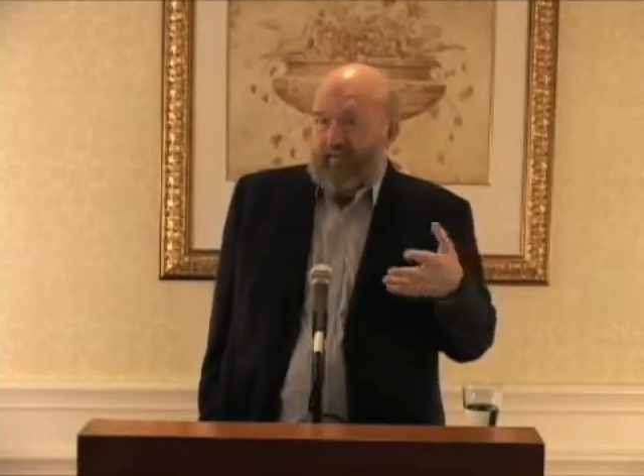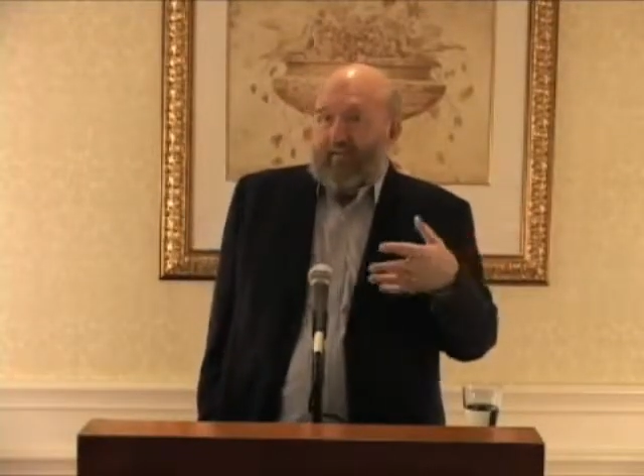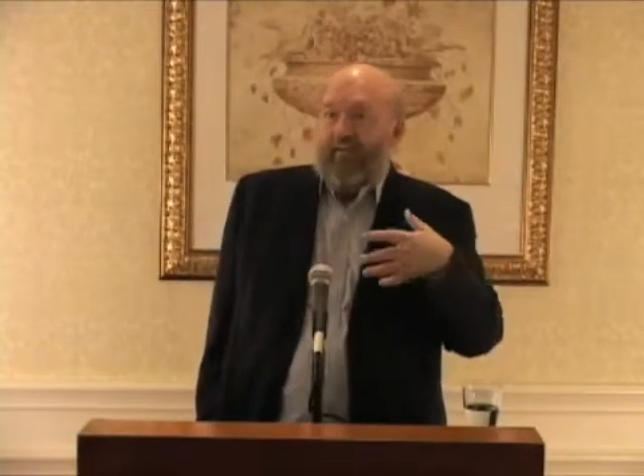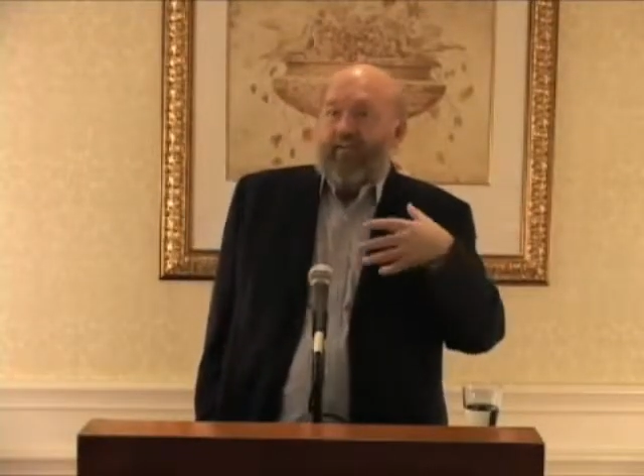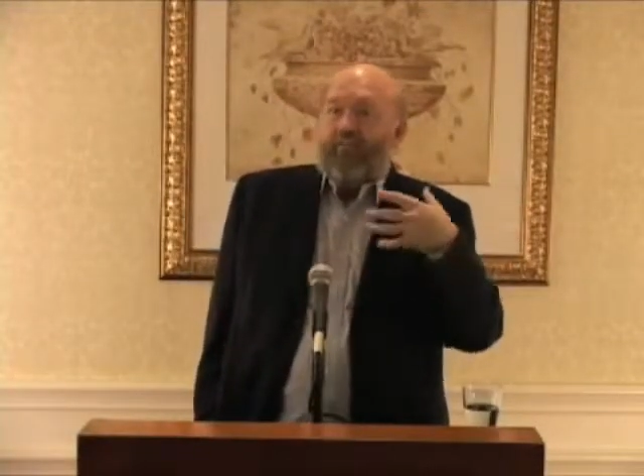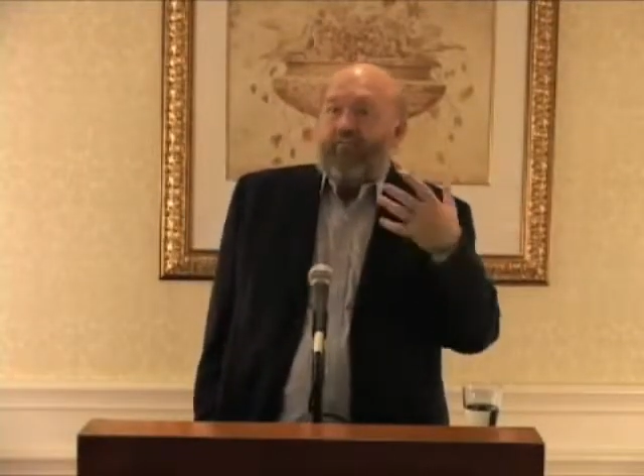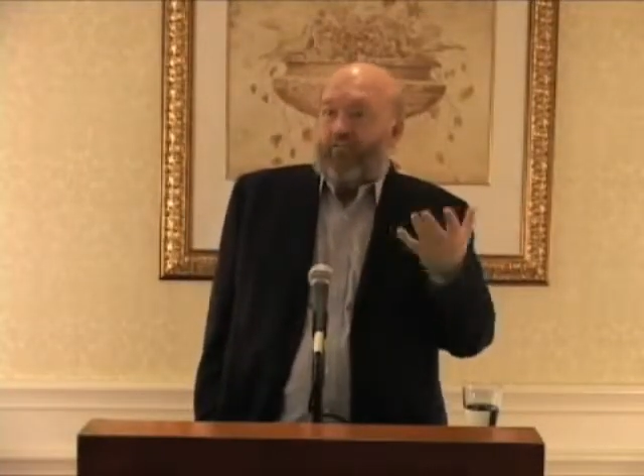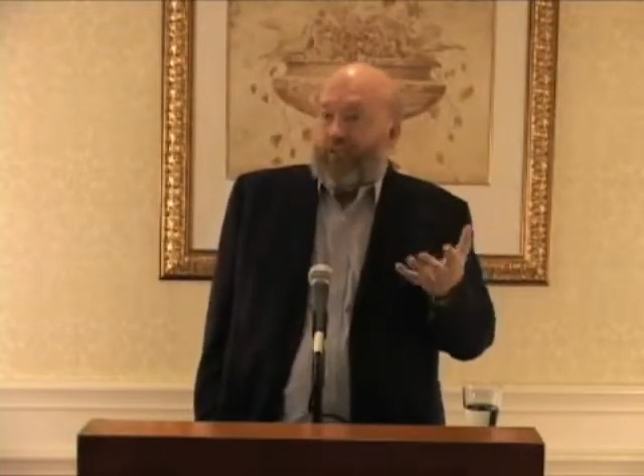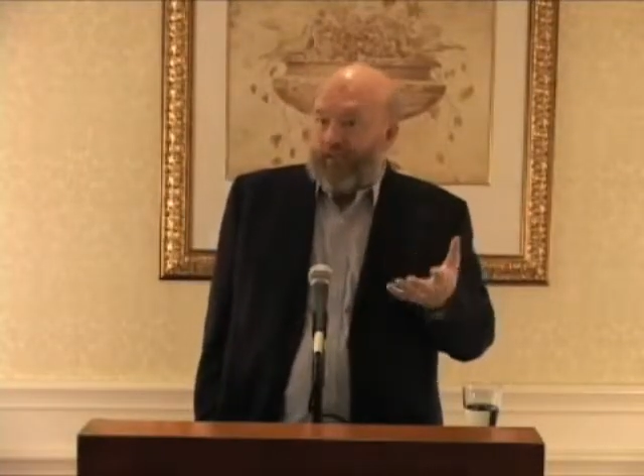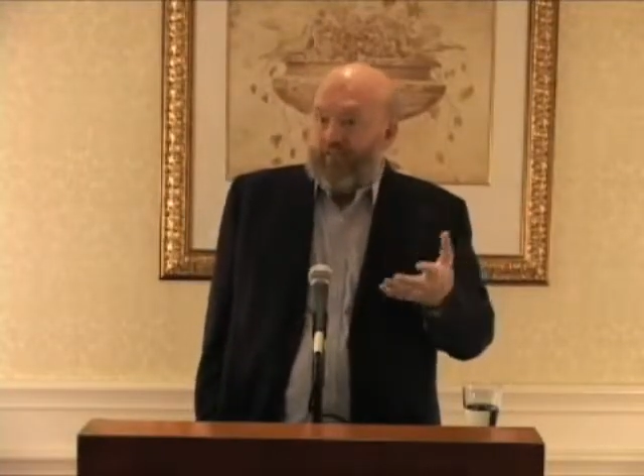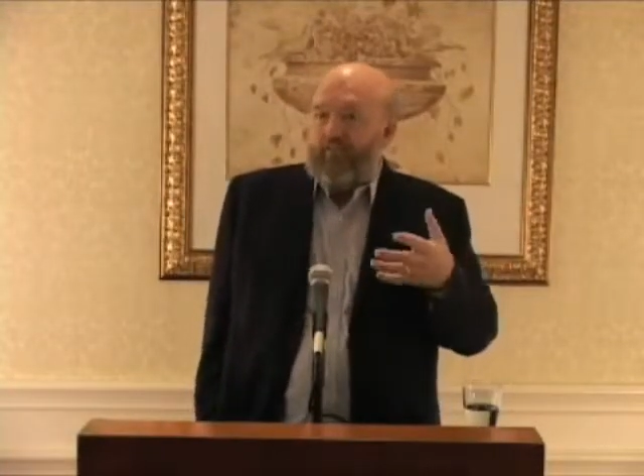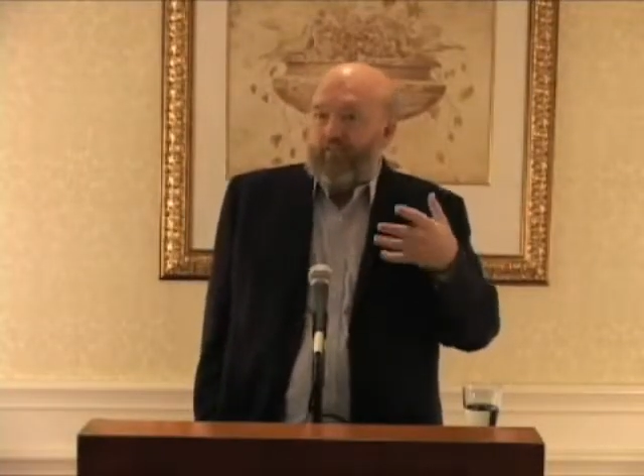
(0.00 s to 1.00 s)
and
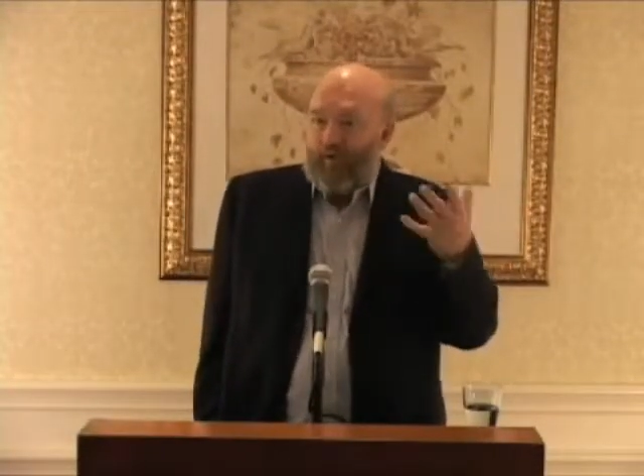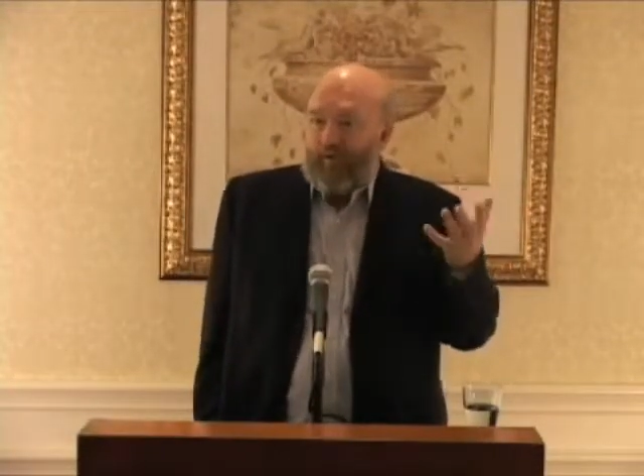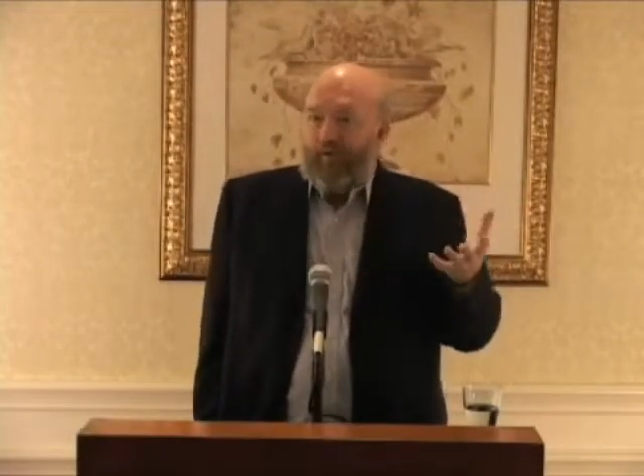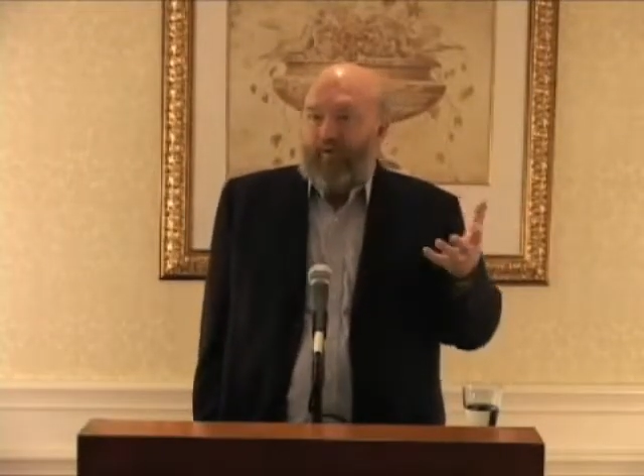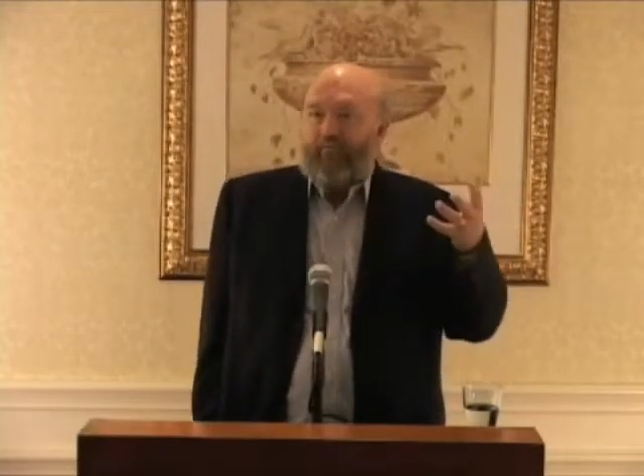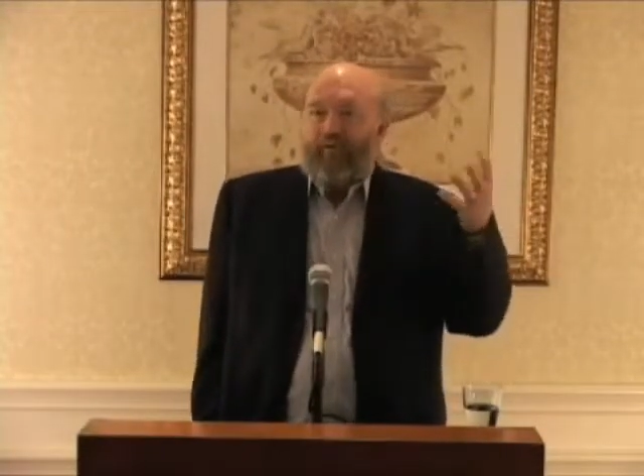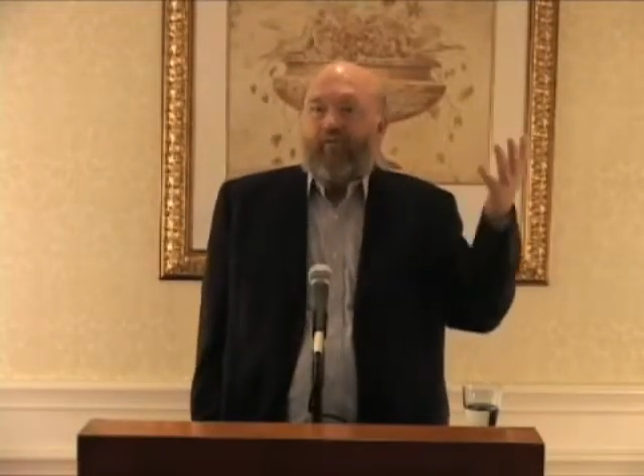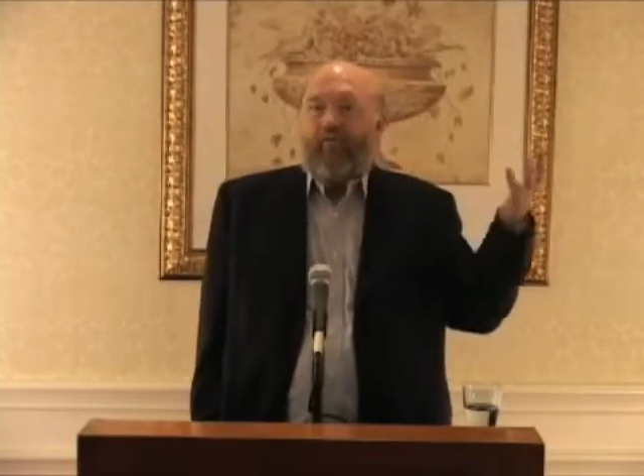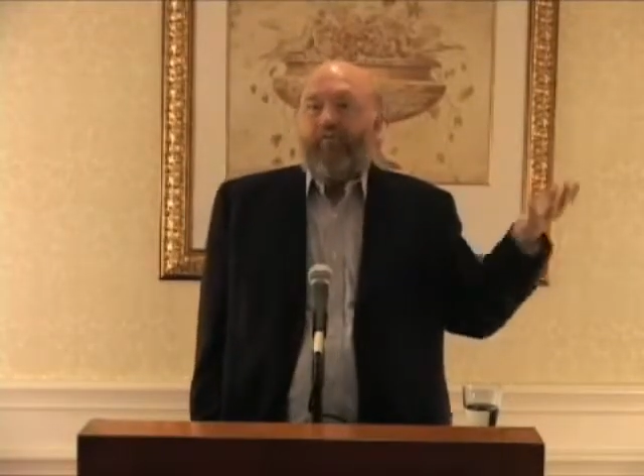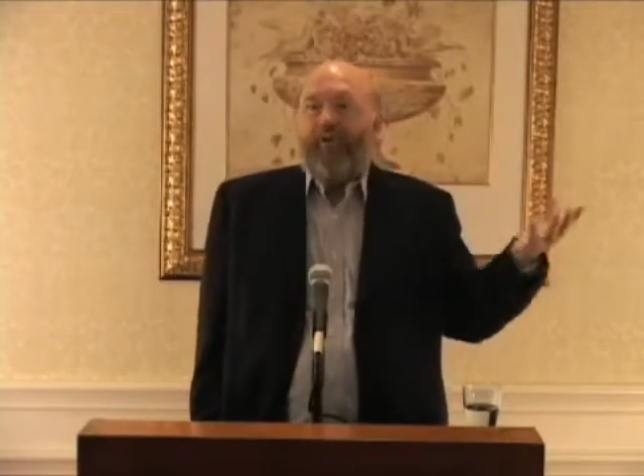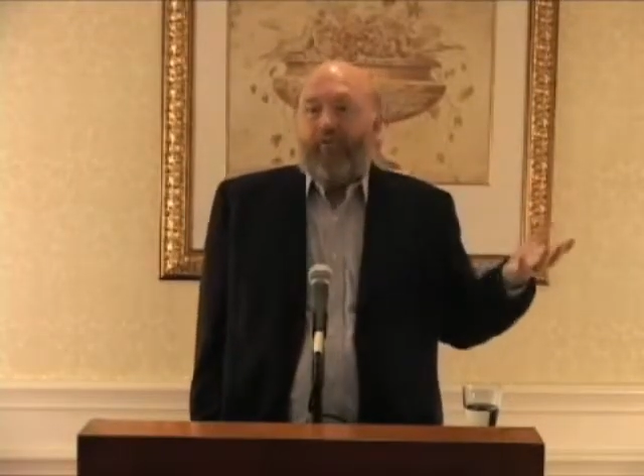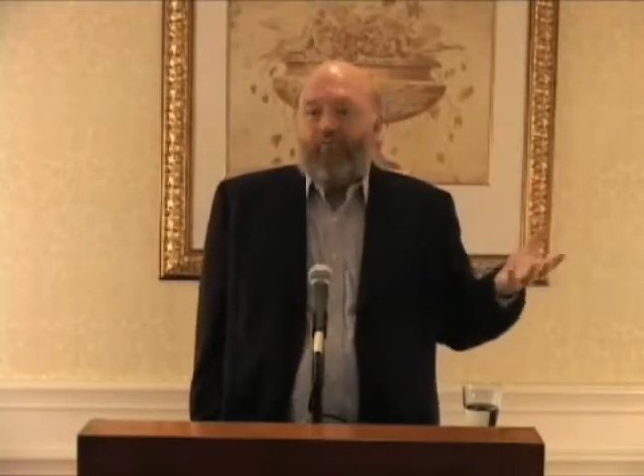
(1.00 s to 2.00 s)
stress, worrying
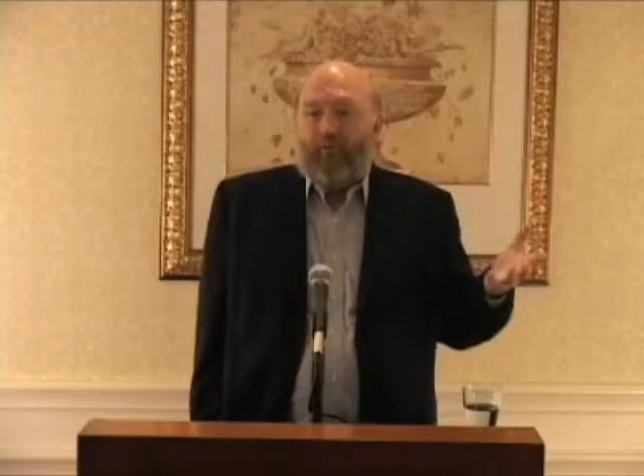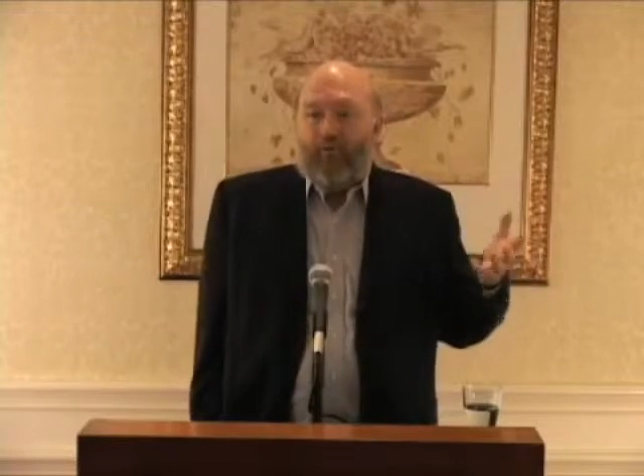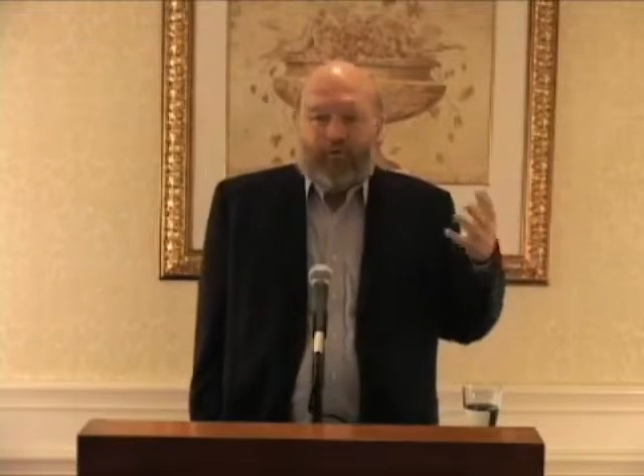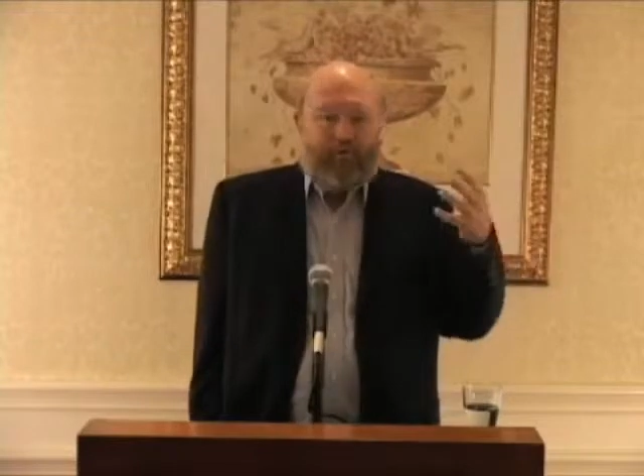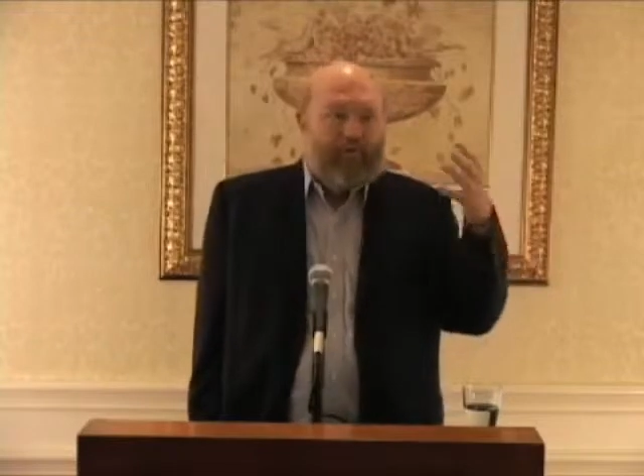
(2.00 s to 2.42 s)
about work,